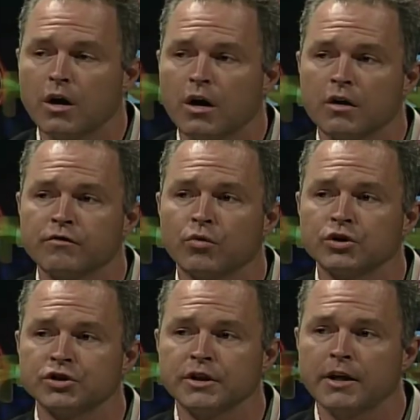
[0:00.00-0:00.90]

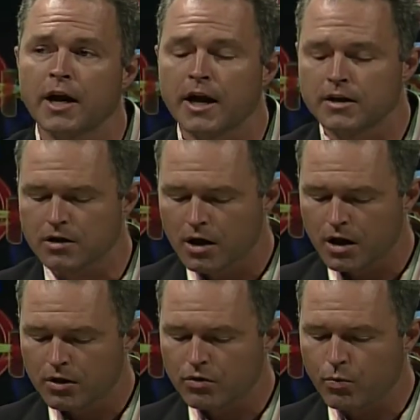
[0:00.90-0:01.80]
unfortunately, and
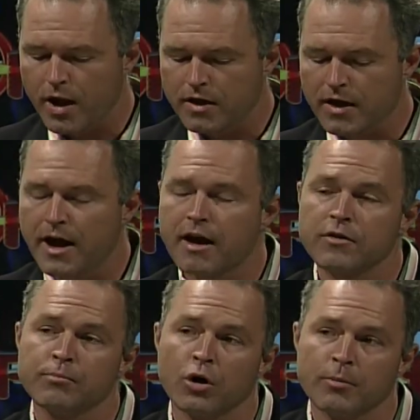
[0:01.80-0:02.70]
the way they have
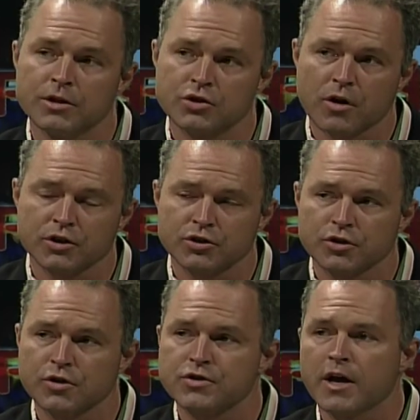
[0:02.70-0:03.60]
the permit
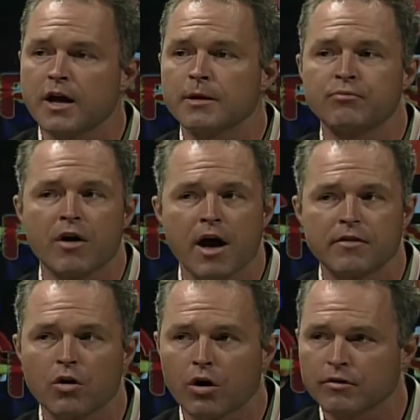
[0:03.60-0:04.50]
structures and the
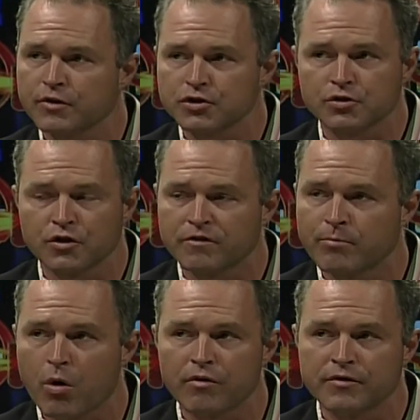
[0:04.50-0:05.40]
private artificial turf
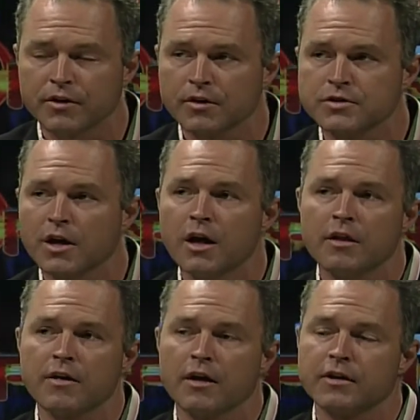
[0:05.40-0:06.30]
ball fields
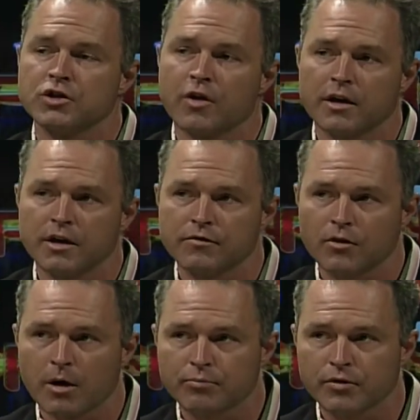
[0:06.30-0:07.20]
that they try to give
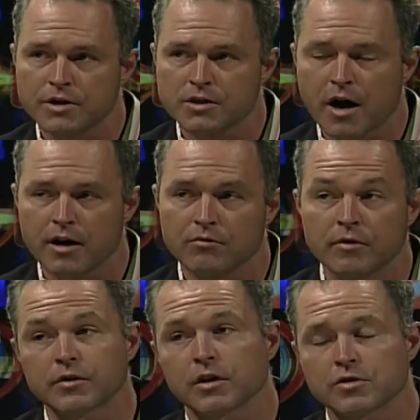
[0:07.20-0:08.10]
to Upper East Side and
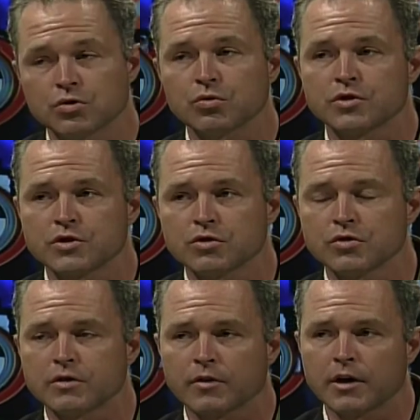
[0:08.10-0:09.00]
Riverdale schools
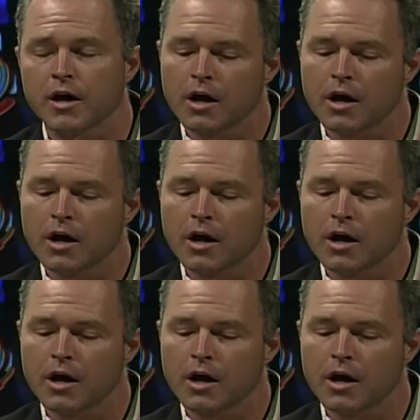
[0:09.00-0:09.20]
exclusively,